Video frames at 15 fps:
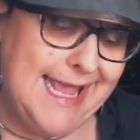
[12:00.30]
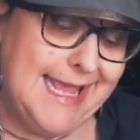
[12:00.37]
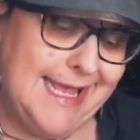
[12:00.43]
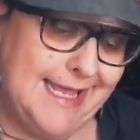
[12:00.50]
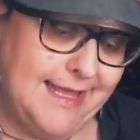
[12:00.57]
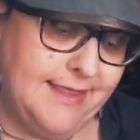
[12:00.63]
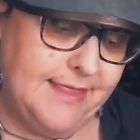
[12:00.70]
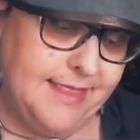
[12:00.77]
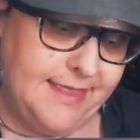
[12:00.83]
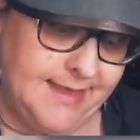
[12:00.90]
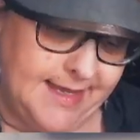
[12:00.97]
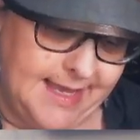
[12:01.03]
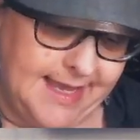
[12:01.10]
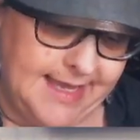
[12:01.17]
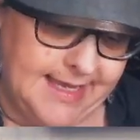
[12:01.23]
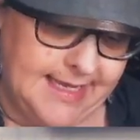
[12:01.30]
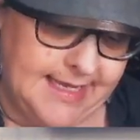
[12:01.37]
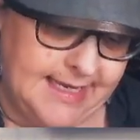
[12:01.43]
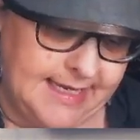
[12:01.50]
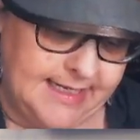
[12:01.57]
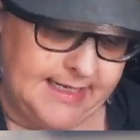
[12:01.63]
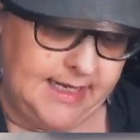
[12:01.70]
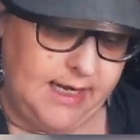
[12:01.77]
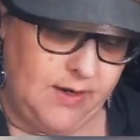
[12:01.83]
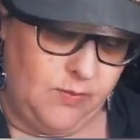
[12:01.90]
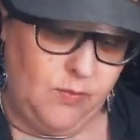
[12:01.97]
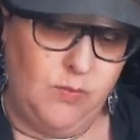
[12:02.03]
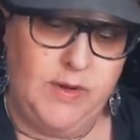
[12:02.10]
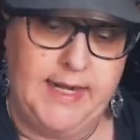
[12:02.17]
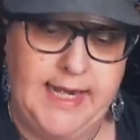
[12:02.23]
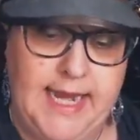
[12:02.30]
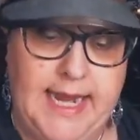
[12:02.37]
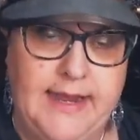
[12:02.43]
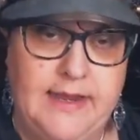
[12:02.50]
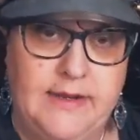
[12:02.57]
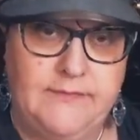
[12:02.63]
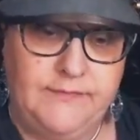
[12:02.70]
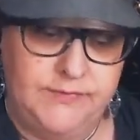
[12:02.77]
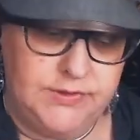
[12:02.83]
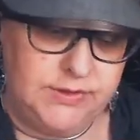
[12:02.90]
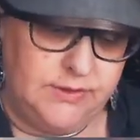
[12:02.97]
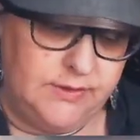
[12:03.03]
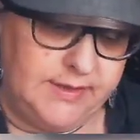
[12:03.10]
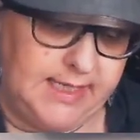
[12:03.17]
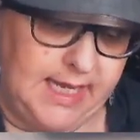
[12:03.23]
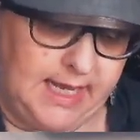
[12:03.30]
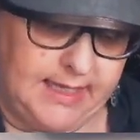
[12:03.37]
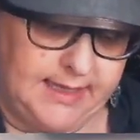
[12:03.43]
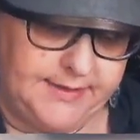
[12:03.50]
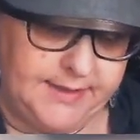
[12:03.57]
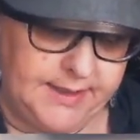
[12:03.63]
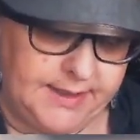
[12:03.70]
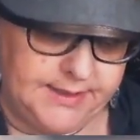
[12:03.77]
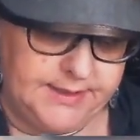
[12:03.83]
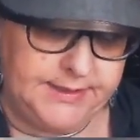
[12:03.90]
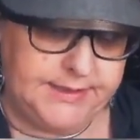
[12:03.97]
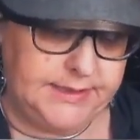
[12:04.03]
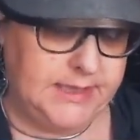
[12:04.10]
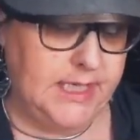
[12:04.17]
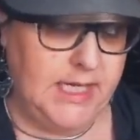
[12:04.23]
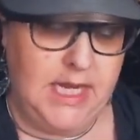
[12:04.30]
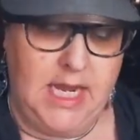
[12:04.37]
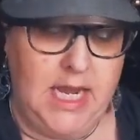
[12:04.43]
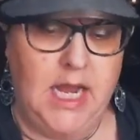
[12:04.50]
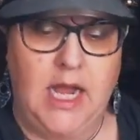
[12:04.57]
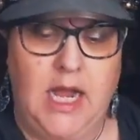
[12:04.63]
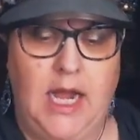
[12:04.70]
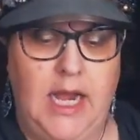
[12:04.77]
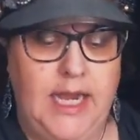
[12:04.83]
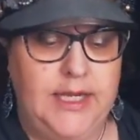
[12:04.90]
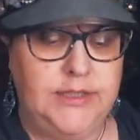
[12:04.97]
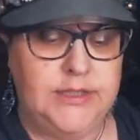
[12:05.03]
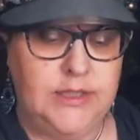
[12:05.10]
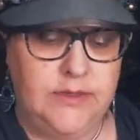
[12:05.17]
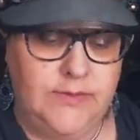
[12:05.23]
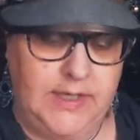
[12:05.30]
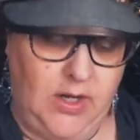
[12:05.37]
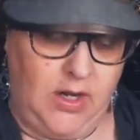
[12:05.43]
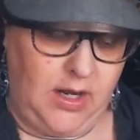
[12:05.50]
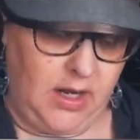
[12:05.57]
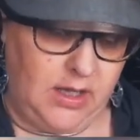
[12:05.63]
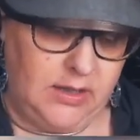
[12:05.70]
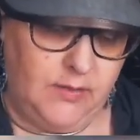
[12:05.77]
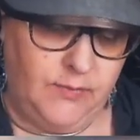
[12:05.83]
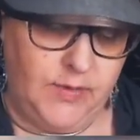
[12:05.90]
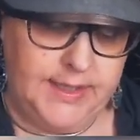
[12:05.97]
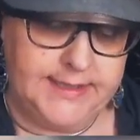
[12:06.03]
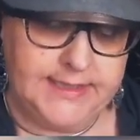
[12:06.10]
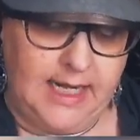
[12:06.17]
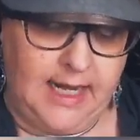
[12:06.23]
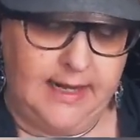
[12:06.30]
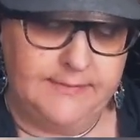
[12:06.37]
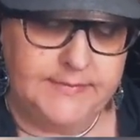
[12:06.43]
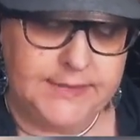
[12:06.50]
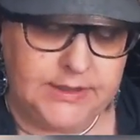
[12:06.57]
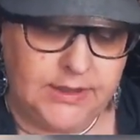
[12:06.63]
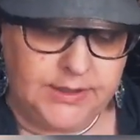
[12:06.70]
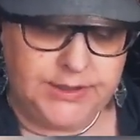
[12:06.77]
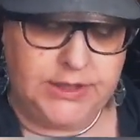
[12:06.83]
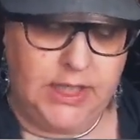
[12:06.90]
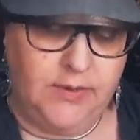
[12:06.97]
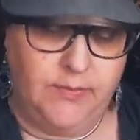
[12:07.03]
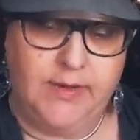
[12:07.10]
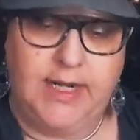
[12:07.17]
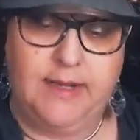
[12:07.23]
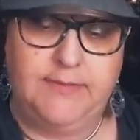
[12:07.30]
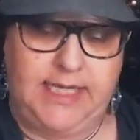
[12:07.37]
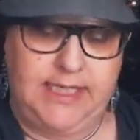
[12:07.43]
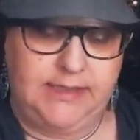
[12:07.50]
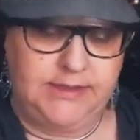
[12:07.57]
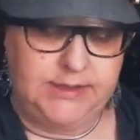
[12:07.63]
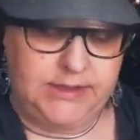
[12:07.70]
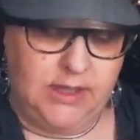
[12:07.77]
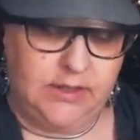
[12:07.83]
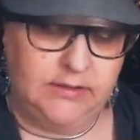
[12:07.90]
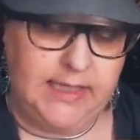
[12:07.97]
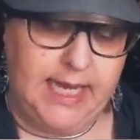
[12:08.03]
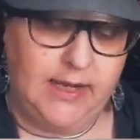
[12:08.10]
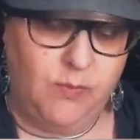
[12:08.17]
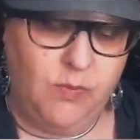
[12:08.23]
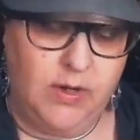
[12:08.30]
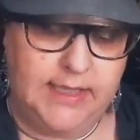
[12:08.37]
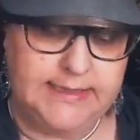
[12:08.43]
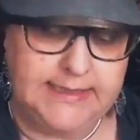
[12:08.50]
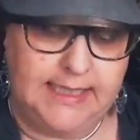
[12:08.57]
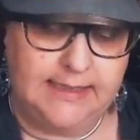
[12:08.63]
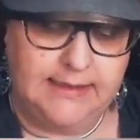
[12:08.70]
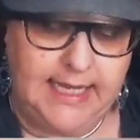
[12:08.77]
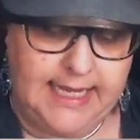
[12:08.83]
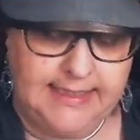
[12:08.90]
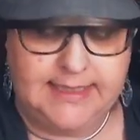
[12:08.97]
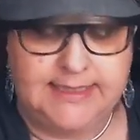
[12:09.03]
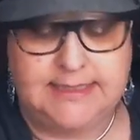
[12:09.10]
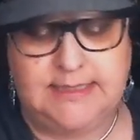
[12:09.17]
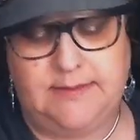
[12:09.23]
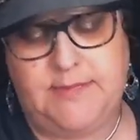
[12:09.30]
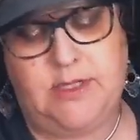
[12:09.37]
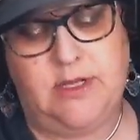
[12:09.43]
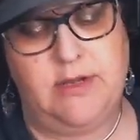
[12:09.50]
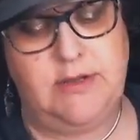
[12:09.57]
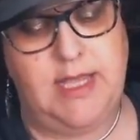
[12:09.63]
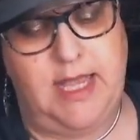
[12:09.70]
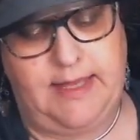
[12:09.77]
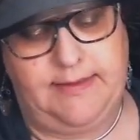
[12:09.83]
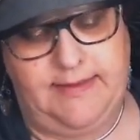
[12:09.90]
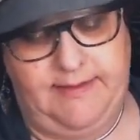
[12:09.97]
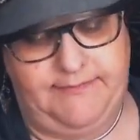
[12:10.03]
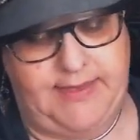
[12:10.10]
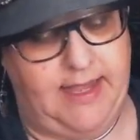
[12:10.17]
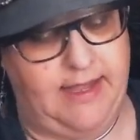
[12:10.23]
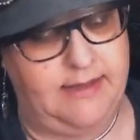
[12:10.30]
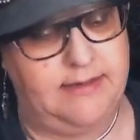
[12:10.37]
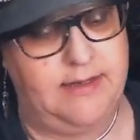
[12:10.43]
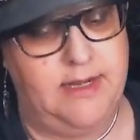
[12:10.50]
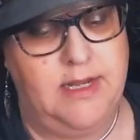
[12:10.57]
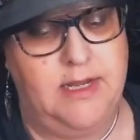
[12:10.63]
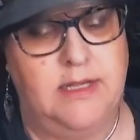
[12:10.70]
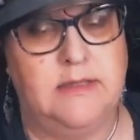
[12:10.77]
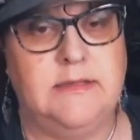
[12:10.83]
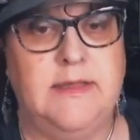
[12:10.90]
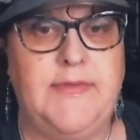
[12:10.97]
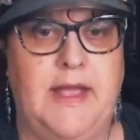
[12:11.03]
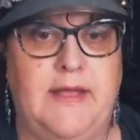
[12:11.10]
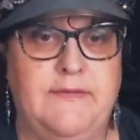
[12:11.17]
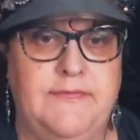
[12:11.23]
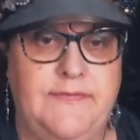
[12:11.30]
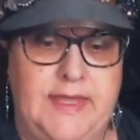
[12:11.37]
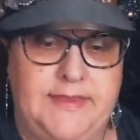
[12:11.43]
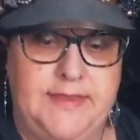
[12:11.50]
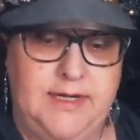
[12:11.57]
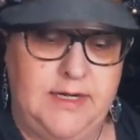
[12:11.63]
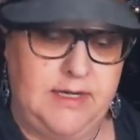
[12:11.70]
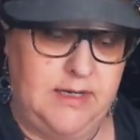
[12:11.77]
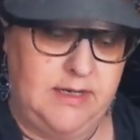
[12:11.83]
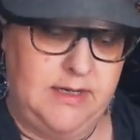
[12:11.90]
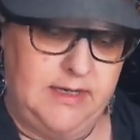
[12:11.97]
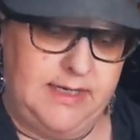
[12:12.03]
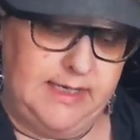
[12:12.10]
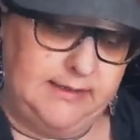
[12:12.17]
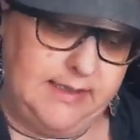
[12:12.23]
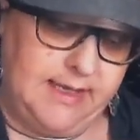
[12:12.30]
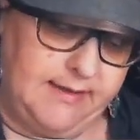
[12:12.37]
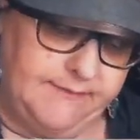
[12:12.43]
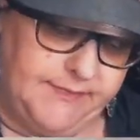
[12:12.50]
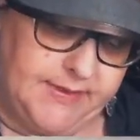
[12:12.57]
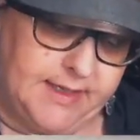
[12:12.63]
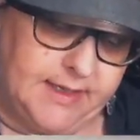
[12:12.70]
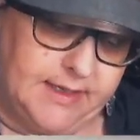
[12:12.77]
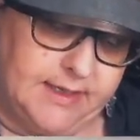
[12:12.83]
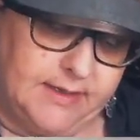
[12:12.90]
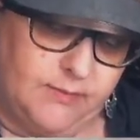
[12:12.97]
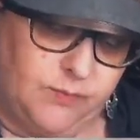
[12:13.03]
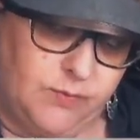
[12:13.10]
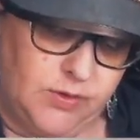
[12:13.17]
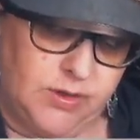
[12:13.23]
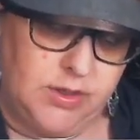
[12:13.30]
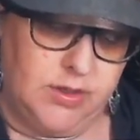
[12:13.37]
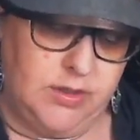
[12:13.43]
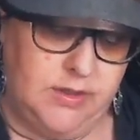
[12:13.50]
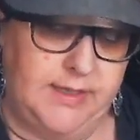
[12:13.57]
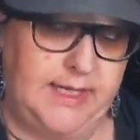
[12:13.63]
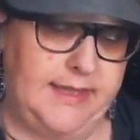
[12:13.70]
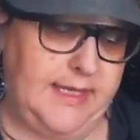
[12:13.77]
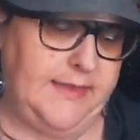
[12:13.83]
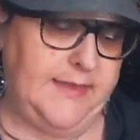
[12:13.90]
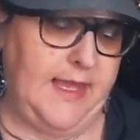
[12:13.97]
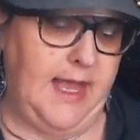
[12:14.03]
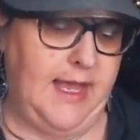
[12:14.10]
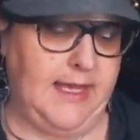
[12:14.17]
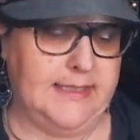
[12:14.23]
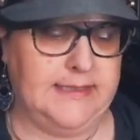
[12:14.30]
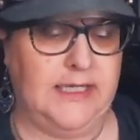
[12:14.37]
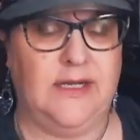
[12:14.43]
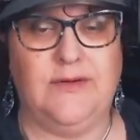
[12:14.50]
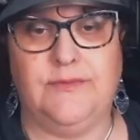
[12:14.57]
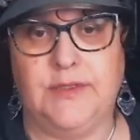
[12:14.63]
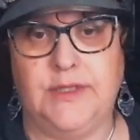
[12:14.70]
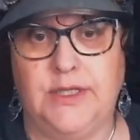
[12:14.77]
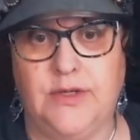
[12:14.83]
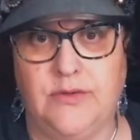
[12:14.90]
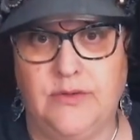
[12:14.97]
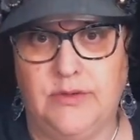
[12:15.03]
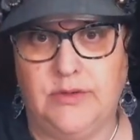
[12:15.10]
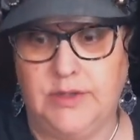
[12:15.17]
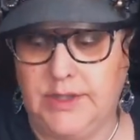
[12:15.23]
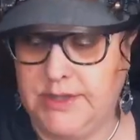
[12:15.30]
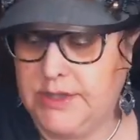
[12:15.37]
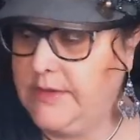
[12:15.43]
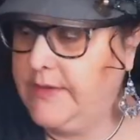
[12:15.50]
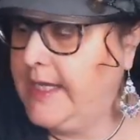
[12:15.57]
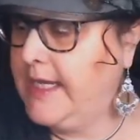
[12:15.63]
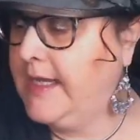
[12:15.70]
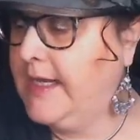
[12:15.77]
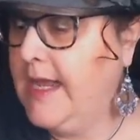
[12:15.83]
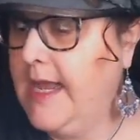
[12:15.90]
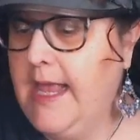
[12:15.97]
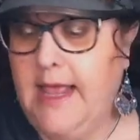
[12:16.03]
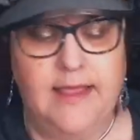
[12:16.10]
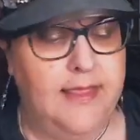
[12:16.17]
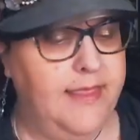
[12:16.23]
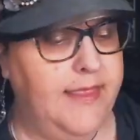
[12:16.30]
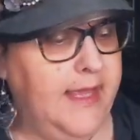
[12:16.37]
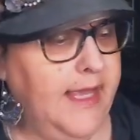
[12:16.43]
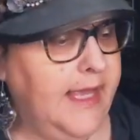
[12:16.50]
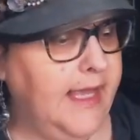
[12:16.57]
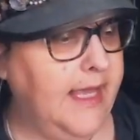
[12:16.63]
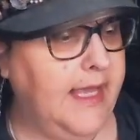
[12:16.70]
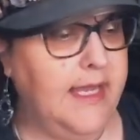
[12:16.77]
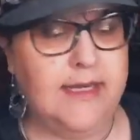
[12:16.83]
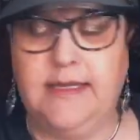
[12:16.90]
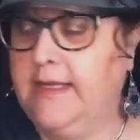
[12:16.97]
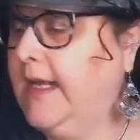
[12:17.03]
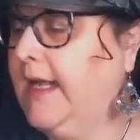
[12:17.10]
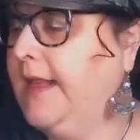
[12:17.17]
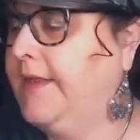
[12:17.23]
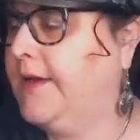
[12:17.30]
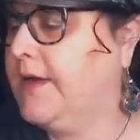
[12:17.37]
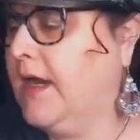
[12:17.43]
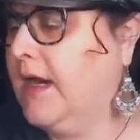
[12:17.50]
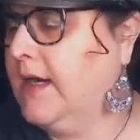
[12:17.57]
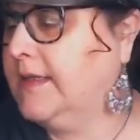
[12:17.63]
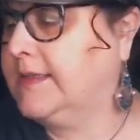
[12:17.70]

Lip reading: and then when I do the others, I do it all at one time. So I'll show you what I mean. So like once I like this, and I'm like, oh yeah, I love that. Love that feather, and I love the world. I think that has like a really cool look to it. Then the other cards